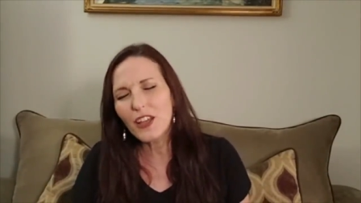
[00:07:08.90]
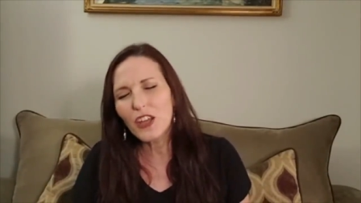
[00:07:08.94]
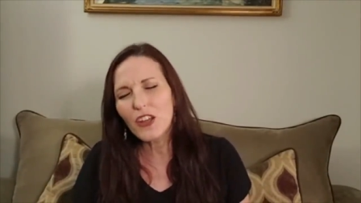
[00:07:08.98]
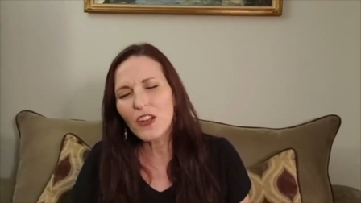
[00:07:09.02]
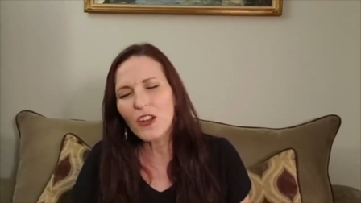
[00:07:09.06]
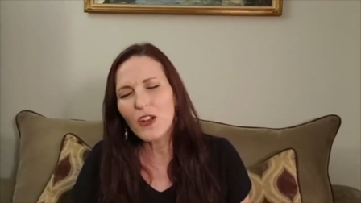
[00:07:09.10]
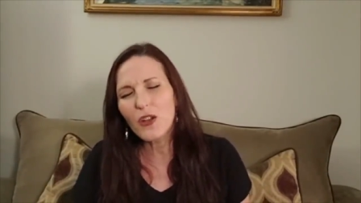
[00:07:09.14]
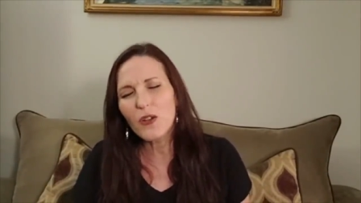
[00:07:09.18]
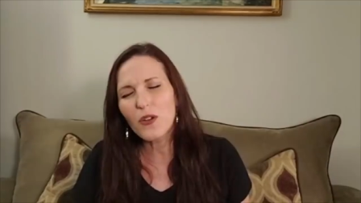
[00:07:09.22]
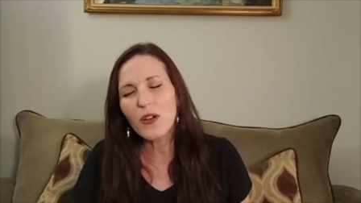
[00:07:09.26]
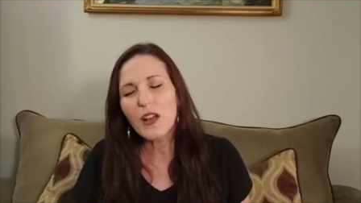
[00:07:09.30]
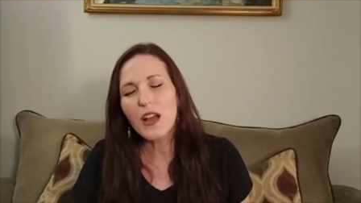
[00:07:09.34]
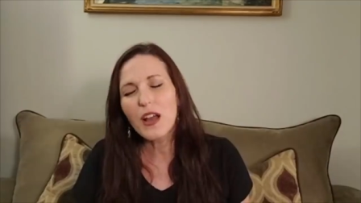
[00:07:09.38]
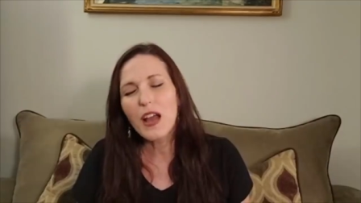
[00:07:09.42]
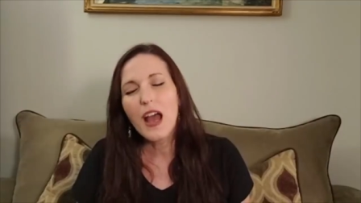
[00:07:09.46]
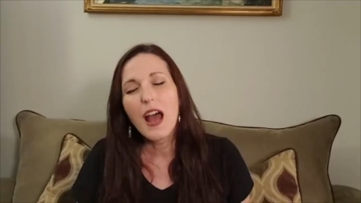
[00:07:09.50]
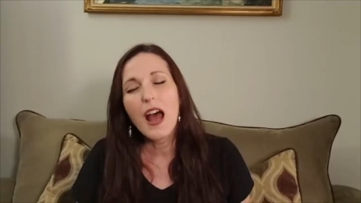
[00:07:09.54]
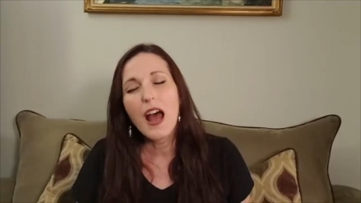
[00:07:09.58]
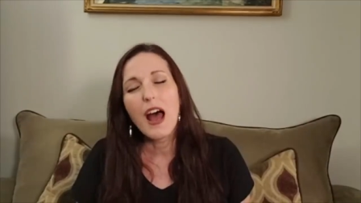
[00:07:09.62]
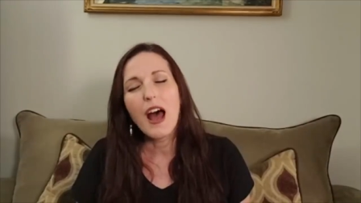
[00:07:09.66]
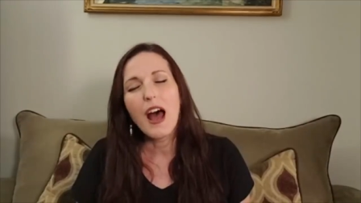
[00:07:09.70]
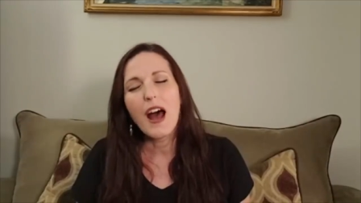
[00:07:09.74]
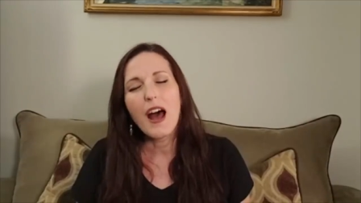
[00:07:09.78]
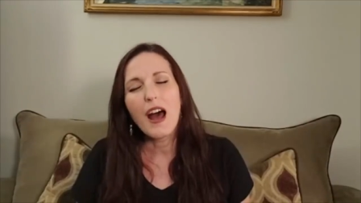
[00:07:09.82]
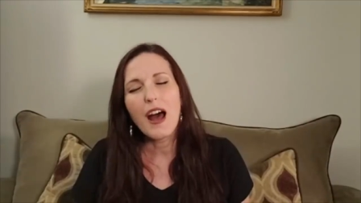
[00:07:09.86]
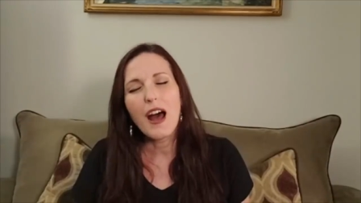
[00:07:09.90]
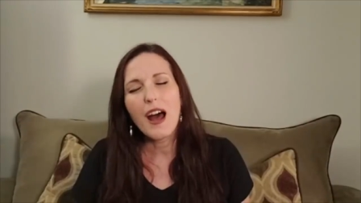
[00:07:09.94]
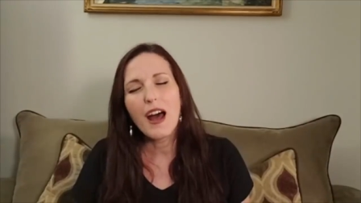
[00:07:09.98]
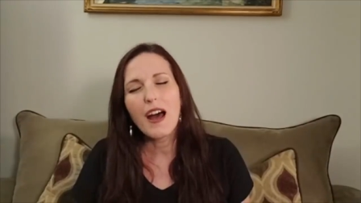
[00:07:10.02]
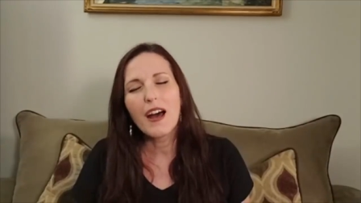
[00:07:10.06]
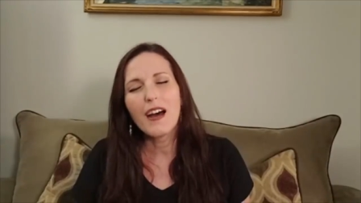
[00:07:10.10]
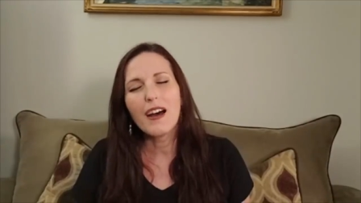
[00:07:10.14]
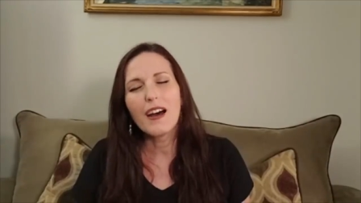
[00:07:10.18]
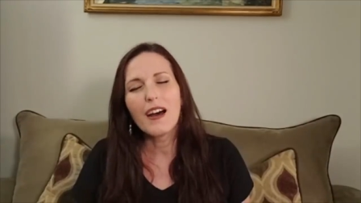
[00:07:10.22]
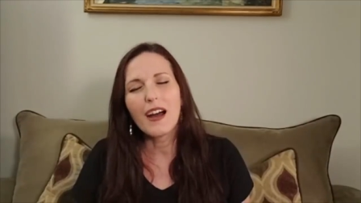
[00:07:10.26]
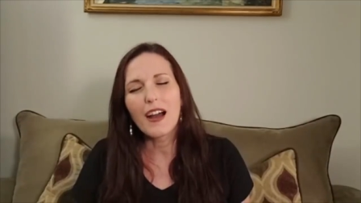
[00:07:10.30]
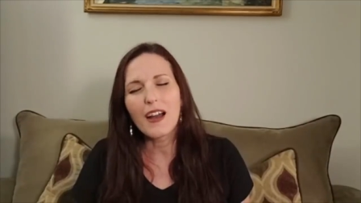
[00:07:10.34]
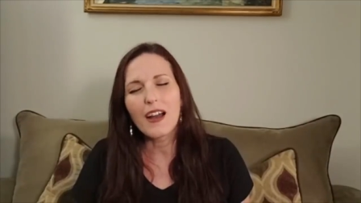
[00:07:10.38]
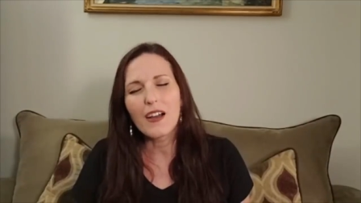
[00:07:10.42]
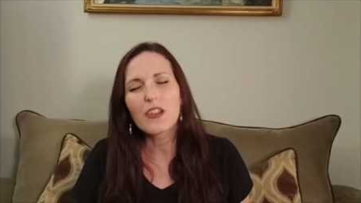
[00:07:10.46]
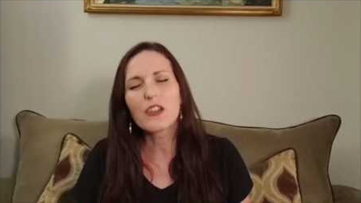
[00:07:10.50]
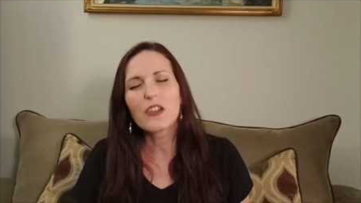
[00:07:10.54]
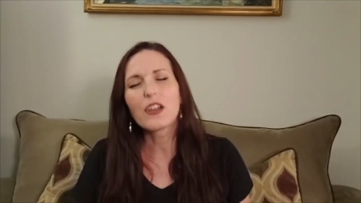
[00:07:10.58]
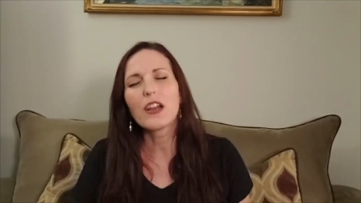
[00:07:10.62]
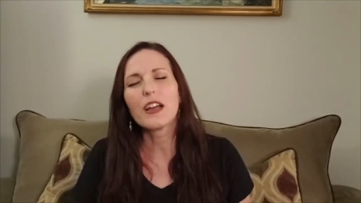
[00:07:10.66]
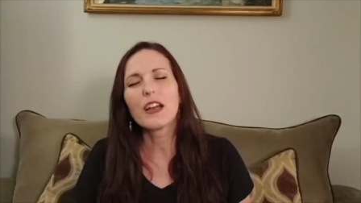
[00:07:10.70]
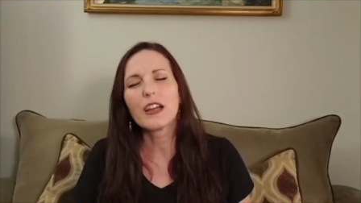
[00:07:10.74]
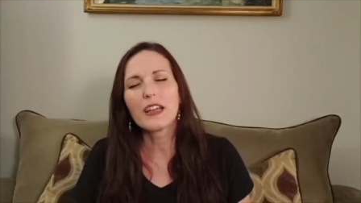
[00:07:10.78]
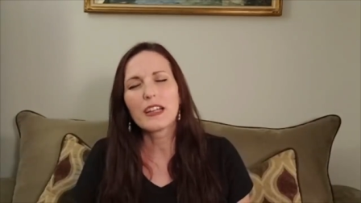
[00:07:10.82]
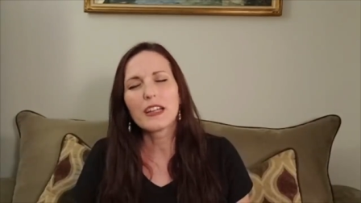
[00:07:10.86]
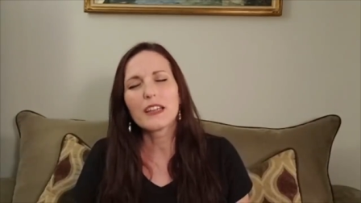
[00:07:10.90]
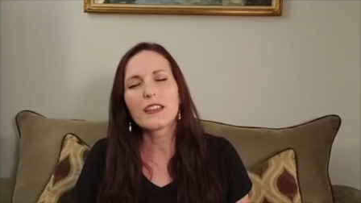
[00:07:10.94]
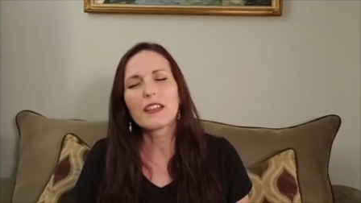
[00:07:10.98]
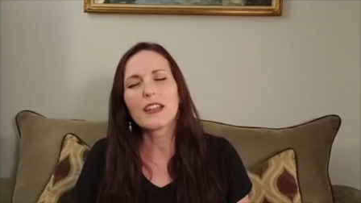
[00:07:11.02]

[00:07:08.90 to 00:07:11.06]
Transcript: you know, okay,